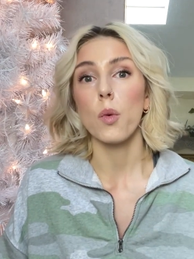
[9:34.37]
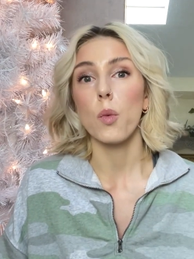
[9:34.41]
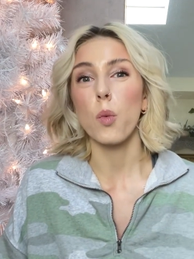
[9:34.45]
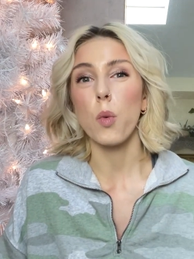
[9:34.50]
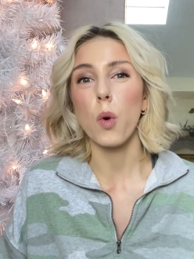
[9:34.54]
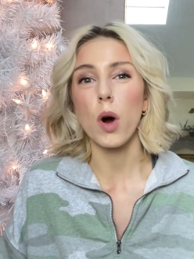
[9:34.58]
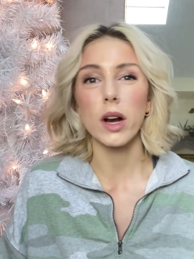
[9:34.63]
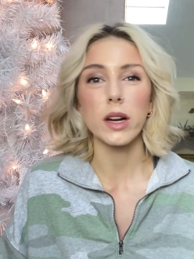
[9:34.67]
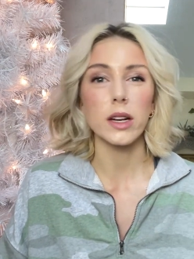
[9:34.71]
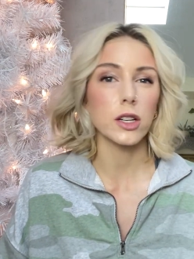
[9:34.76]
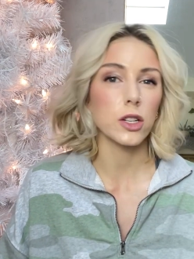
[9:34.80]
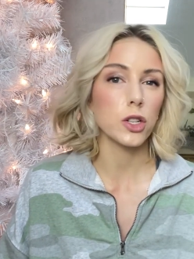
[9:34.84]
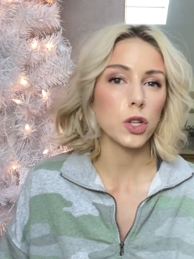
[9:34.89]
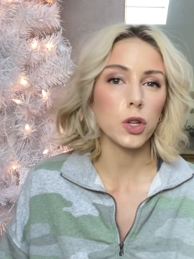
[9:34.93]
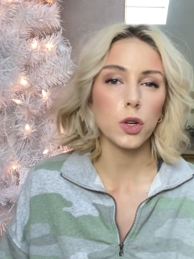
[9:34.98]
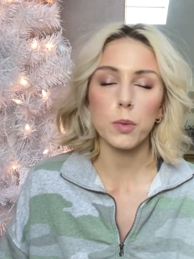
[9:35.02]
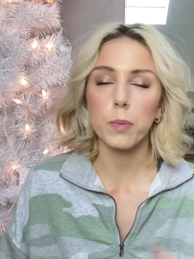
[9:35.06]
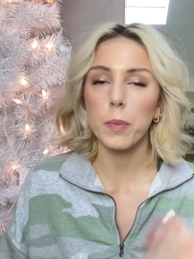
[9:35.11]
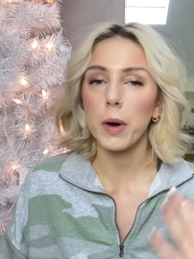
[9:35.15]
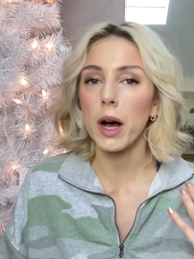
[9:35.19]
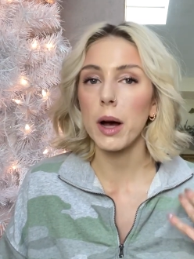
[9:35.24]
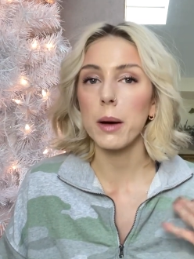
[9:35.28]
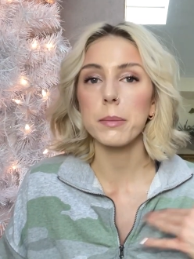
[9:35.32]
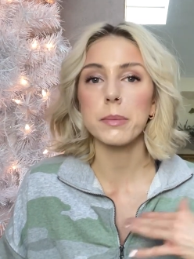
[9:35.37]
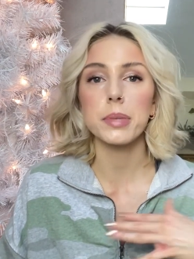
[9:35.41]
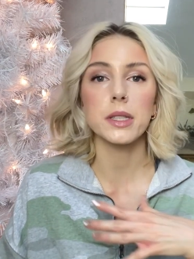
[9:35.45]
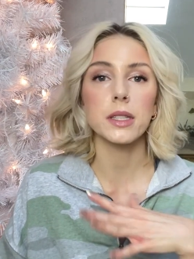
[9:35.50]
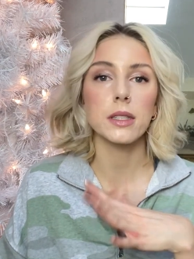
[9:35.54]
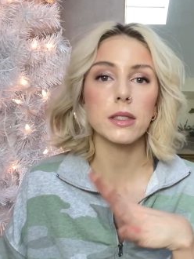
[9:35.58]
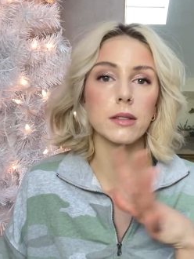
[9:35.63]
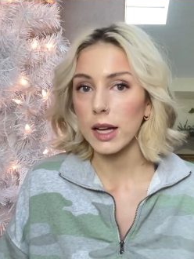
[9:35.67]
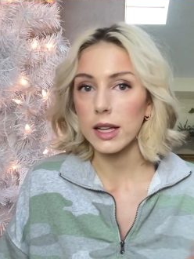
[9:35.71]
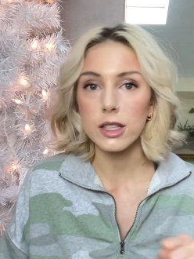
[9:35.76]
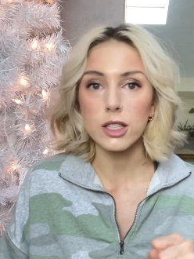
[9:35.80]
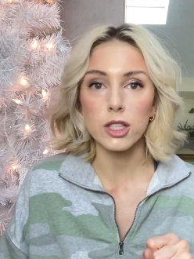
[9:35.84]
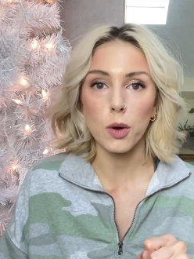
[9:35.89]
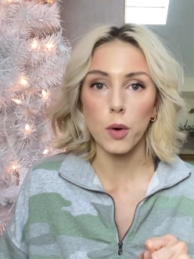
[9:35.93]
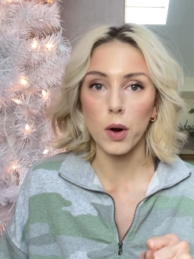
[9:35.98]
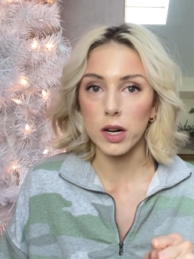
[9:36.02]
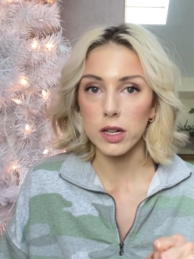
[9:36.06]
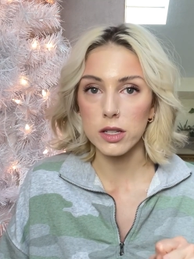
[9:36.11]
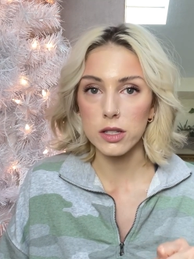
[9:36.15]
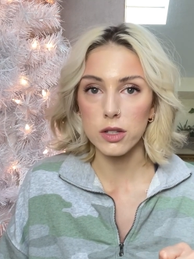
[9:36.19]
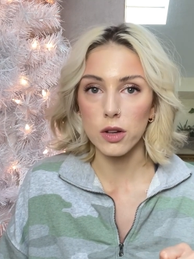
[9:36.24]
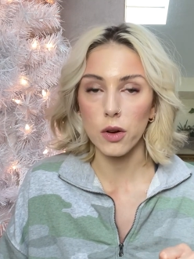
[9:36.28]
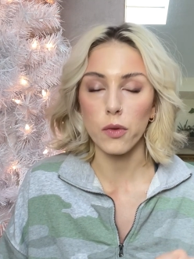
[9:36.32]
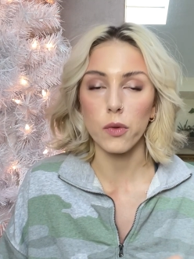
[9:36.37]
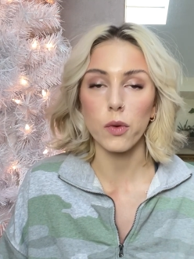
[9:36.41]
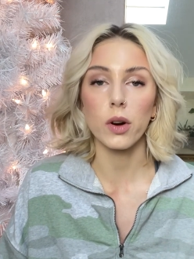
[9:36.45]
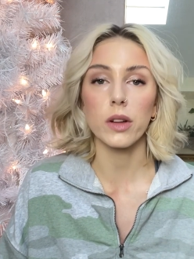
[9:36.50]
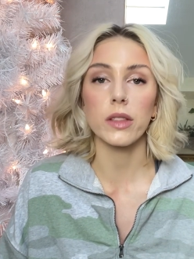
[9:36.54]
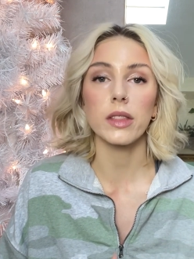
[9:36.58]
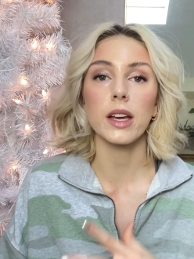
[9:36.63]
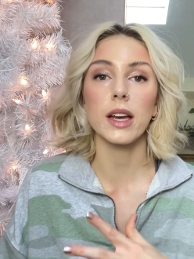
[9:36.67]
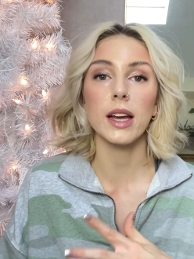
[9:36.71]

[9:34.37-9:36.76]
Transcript: 1 to 2 pumps and so on and so forth.